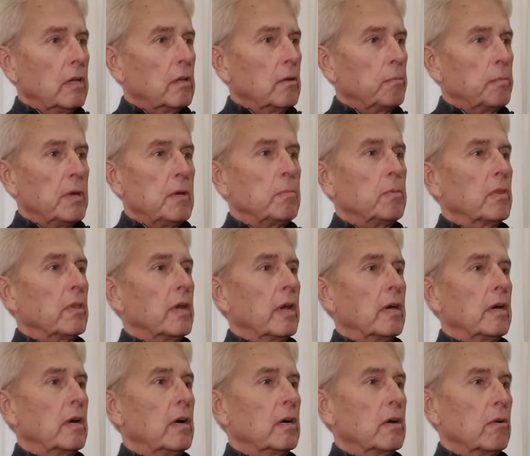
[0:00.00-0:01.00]
And the people that
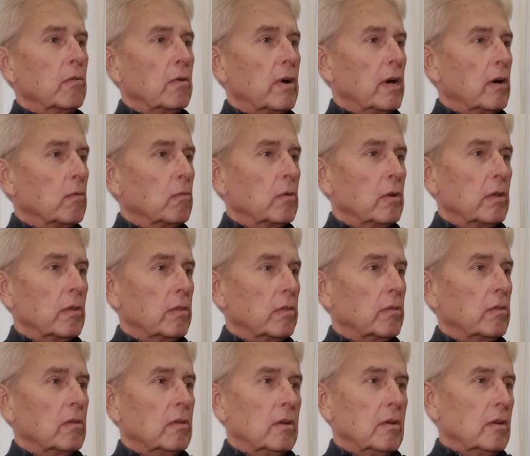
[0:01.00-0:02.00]
I hung around with,
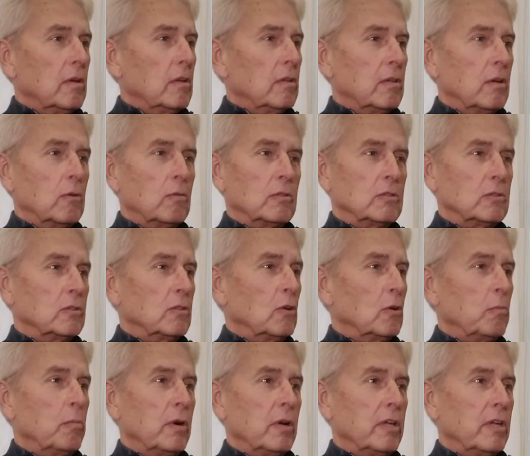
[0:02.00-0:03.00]
there was
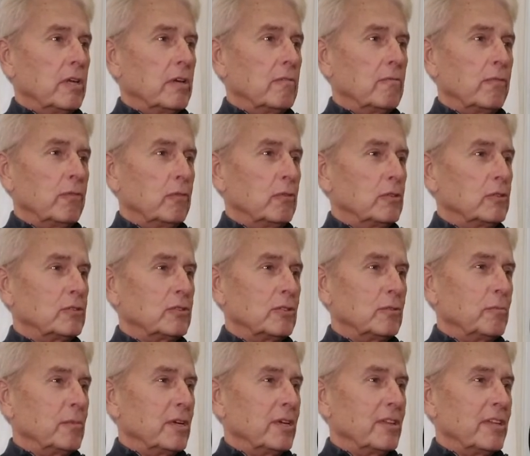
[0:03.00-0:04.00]
nobody
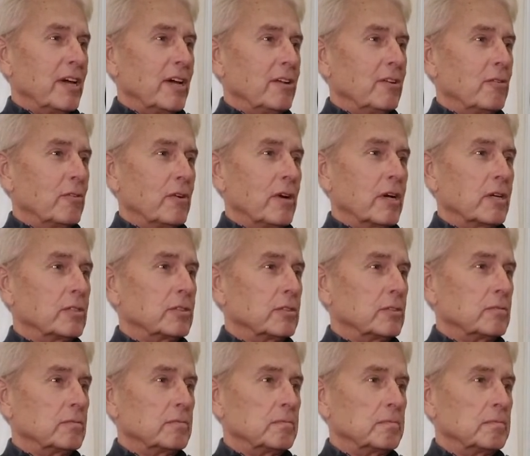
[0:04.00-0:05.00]
influencing me in that
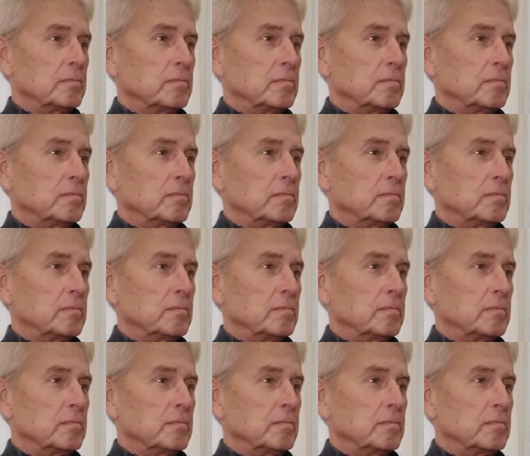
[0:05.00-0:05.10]
direction.